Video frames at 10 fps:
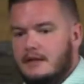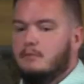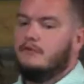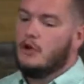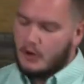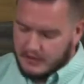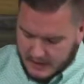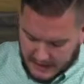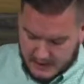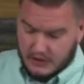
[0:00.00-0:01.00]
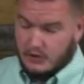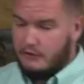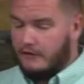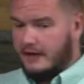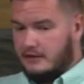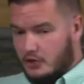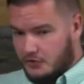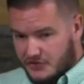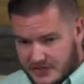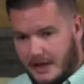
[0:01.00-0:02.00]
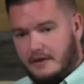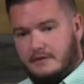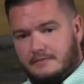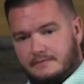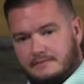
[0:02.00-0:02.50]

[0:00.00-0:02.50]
But if you go to the doctor and you find that you're sick,